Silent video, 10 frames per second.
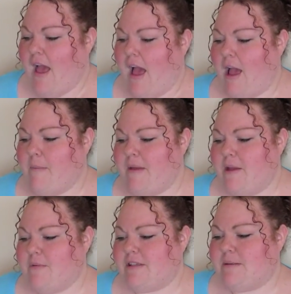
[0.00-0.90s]

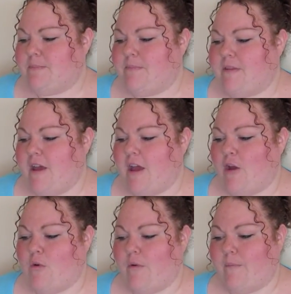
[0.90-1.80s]
It's
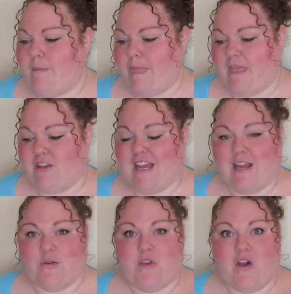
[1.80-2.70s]
the
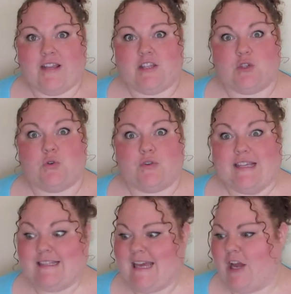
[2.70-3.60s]
channel that I saw
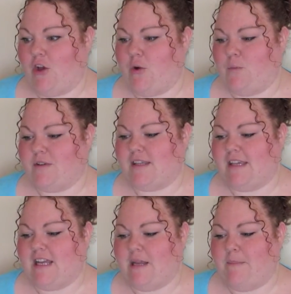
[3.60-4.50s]
this tag on was the
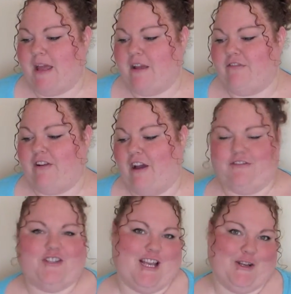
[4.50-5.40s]
Guinea Pig
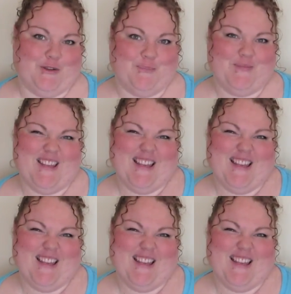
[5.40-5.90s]
Fluff channel.